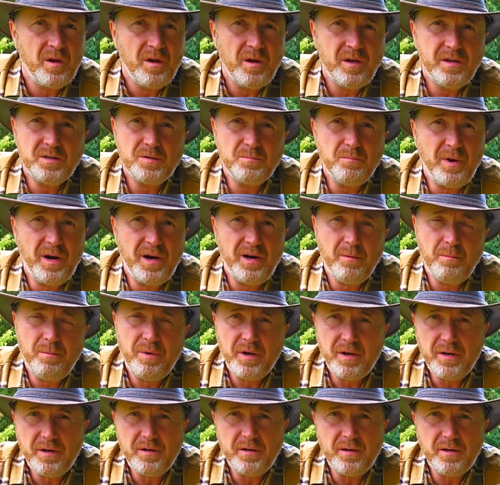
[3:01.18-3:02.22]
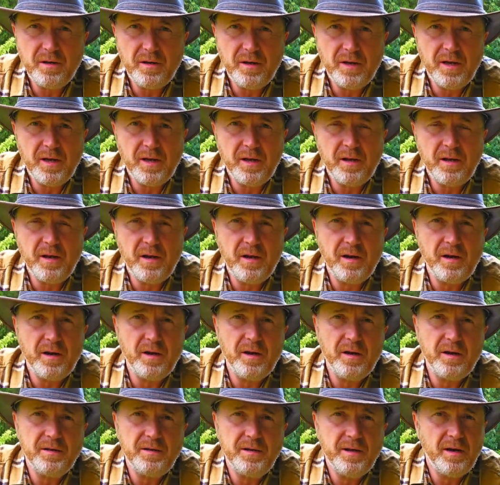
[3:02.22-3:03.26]
it's my opinion, and
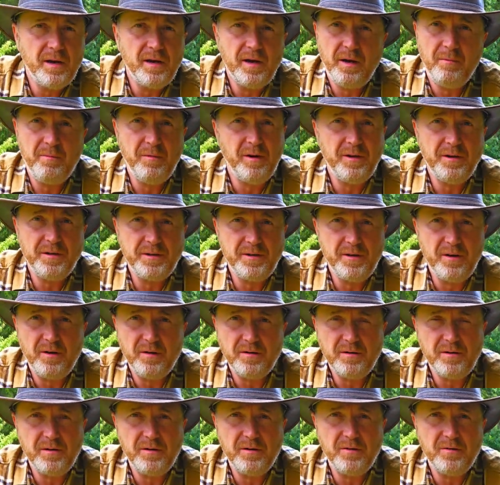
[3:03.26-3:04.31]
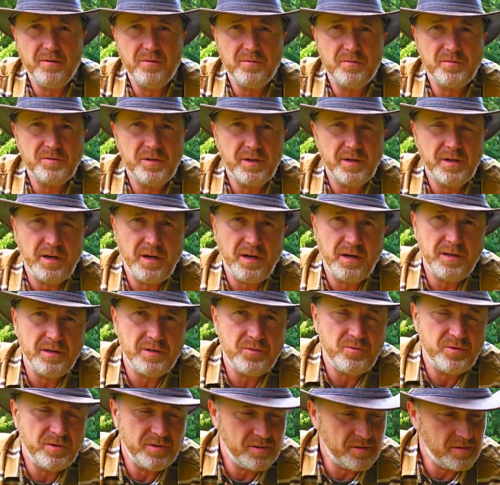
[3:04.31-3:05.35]
yeah, I'm not a doctor or
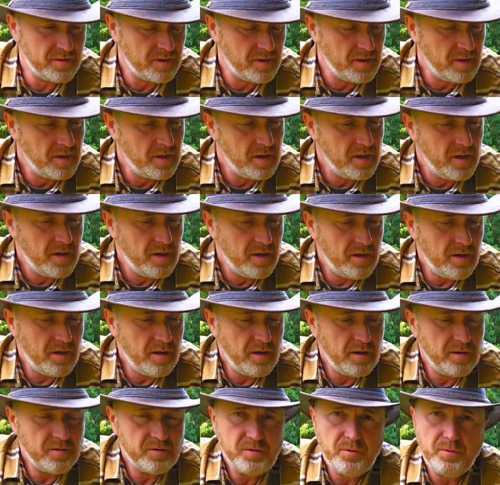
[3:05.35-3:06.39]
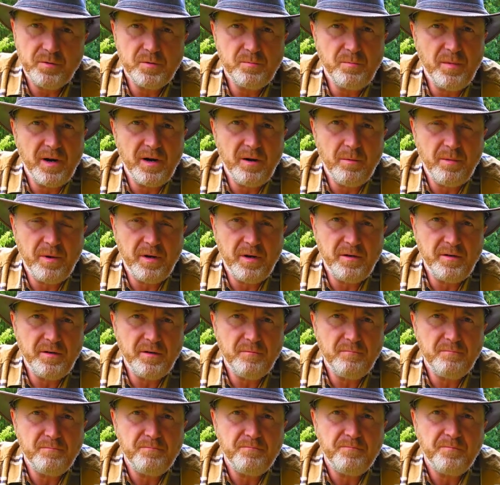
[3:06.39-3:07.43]
psychiatrist, so it's my
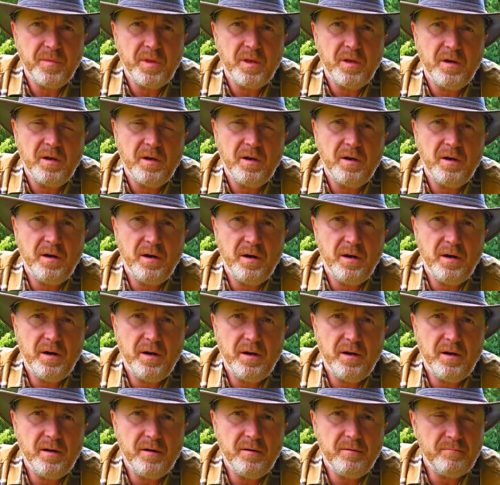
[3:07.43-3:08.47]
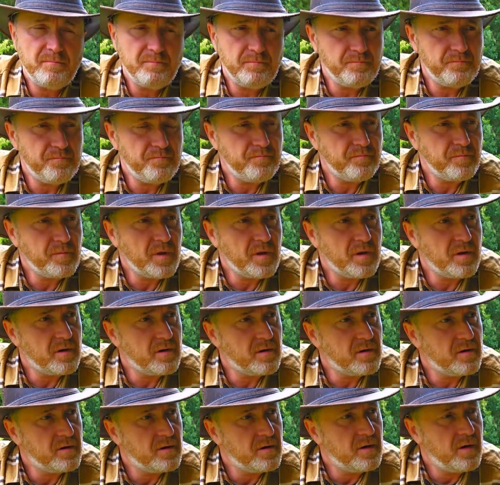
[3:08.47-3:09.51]
opinion.
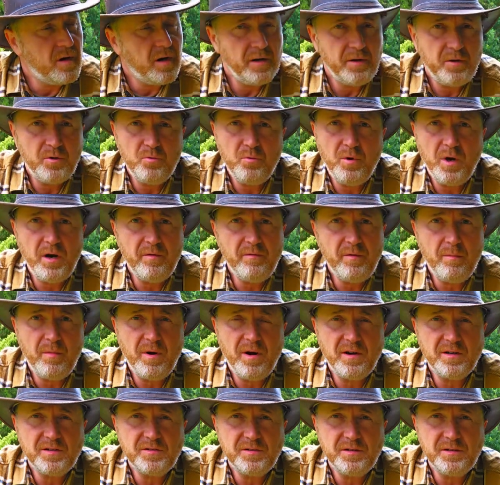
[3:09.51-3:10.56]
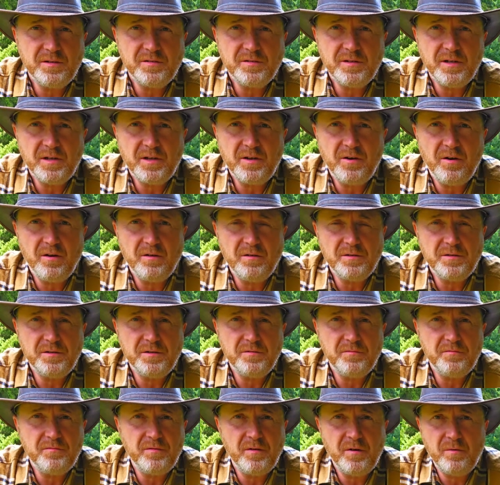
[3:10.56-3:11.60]
I do have a master in
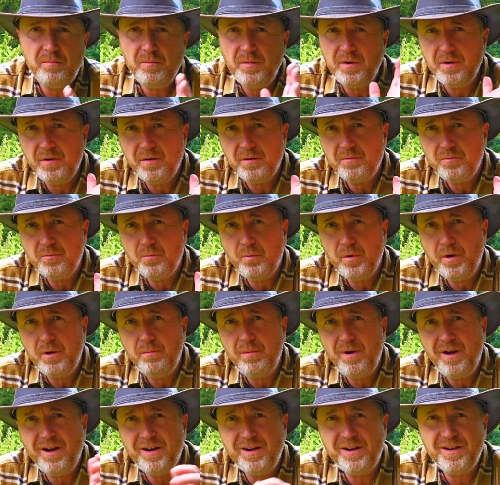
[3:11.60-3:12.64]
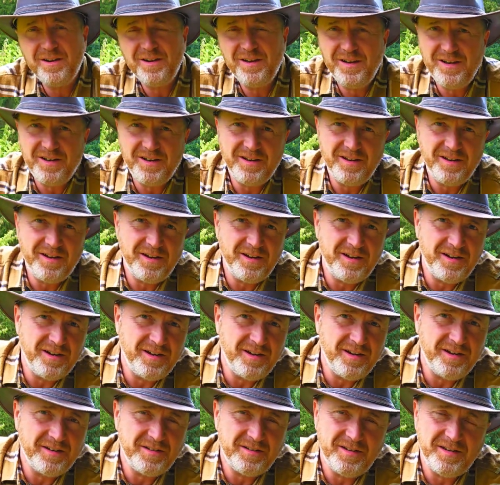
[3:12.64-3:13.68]
psychology from way back, and
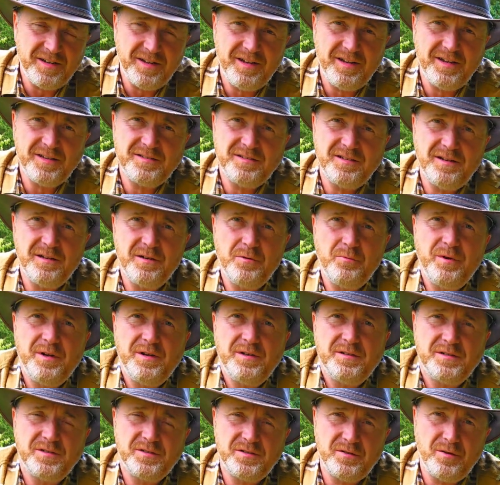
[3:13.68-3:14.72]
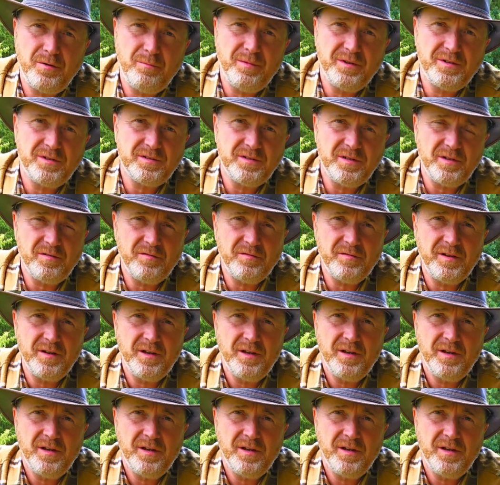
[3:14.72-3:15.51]
I did actually raise a son myself.